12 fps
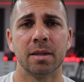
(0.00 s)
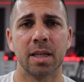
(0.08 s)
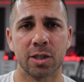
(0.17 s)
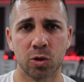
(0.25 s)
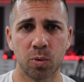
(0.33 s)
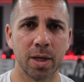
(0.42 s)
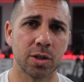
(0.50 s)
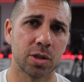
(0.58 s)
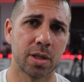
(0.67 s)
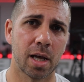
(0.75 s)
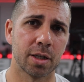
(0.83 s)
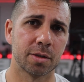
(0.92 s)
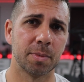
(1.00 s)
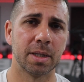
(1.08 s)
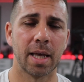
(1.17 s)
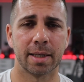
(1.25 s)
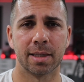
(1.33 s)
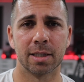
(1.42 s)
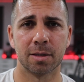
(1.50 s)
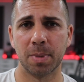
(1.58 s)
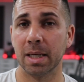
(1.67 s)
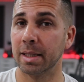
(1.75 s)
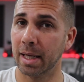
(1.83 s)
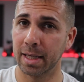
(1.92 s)
the switch tells me that the
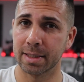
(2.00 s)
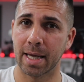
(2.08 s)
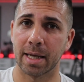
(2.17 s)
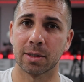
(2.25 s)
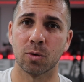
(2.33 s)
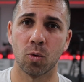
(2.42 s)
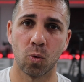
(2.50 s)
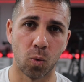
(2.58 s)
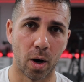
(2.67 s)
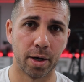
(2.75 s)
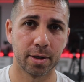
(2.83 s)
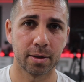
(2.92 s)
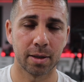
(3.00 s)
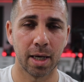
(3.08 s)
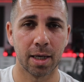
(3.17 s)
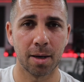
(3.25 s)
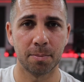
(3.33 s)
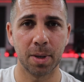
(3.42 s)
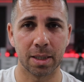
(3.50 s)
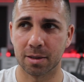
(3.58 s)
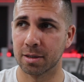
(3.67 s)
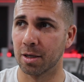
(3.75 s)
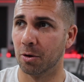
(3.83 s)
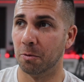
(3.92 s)
speed is at 1 gigabit,
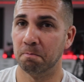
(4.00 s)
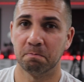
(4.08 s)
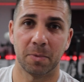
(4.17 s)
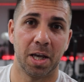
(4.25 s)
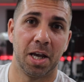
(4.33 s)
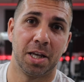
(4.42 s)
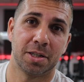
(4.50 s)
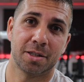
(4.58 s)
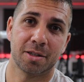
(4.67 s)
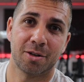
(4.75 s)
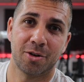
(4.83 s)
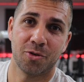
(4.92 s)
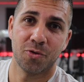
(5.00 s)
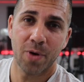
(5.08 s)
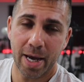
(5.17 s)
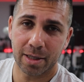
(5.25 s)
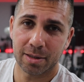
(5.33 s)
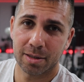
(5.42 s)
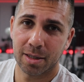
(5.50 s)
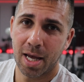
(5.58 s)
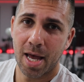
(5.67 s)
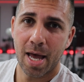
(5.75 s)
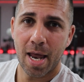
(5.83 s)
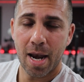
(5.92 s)
so it's correct.
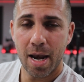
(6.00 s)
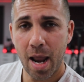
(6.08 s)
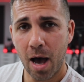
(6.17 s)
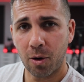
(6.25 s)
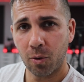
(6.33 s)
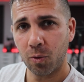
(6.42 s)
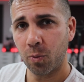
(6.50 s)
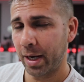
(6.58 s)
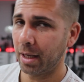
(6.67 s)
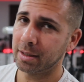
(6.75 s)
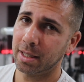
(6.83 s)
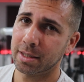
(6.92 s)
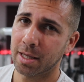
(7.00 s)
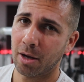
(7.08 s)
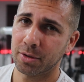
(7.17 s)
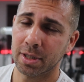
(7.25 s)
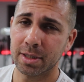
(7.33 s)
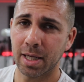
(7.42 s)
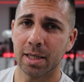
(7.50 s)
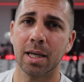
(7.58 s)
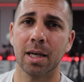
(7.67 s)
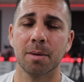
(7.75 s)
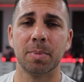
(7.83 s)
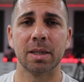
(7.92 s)
Now, when I test out the 10
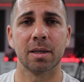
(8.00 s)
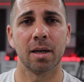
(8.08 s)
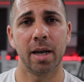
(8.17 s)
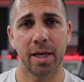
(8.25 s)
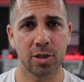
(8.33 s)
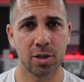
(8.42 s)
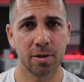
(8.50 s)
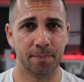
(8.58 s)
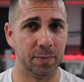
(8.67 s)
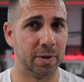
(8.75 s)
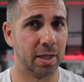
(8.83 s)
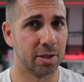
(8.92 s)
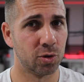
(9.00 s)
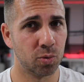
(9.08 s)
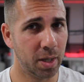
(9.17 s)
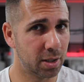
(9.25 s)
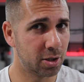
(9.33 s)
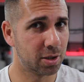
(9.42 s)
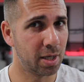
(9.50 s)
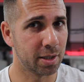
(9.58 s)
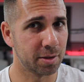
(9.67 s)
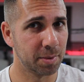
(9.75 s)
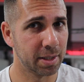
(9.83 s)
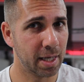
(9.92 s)
gigabit connection, the switch
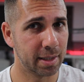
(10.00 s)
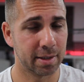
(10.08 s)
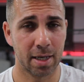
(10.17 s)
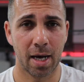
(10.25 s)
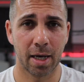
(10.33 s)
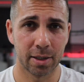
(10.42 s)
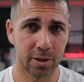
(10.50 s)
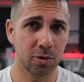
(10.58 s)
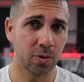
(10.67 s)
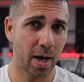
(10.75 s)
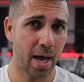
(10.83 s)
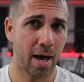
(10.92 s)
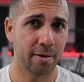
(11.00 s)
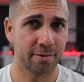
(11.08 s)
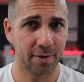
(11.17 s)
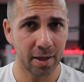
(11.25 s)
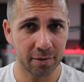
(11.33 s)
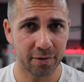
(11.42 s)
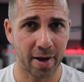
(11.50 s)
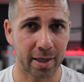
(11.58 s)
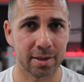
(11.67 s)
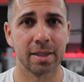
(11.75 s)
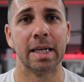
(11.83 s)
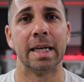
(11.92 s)
tells me that I do have, in
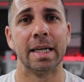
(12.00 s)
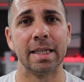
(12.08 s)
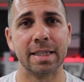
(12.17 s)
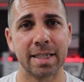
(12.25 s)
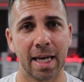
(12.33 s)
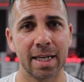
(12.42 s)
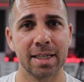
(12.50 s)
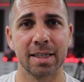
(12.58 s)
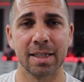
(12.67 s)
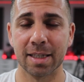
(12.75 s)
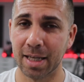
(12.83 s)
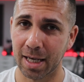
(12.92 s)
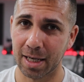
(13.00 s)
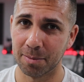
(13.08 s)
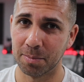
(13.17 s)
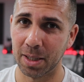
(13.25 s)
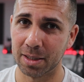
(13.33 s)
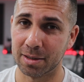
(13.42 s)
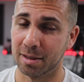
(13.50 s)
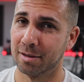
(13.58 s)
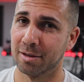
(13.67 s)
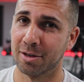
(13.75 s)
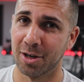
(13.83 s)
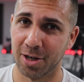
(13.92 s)
fact, 10 gigabit
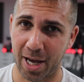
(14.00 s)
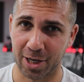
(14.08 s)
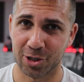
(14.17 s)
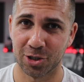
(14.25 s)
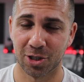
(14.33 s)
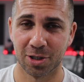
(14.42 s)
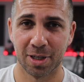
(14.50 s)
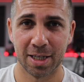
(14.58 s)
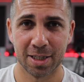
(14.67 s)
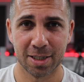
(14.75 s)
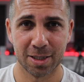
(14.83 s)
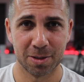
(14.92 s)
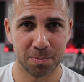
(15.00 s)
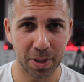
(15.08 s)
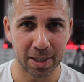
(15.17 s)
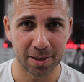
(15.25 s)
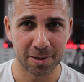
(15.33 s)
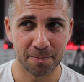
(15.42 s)
connection speed.